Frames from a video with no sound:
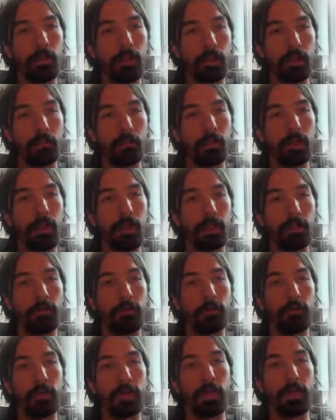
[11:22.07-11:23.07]
I will add
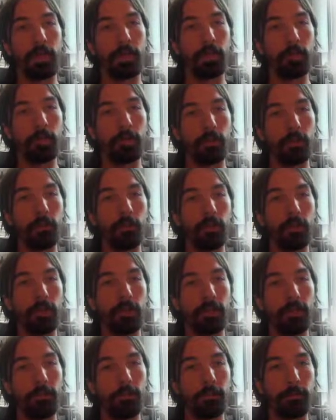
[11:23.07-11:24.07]
to my uh,
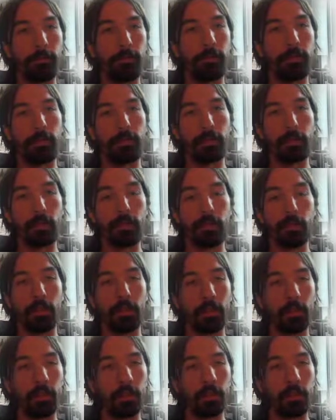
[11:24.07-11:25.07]
cumulative
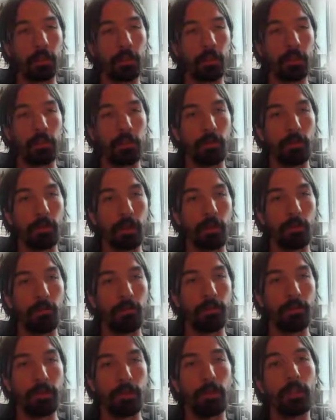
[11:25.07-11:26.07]
uh,
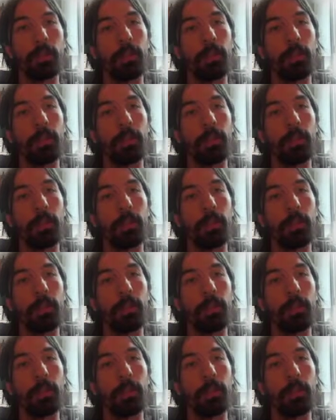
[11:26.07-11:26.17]
counter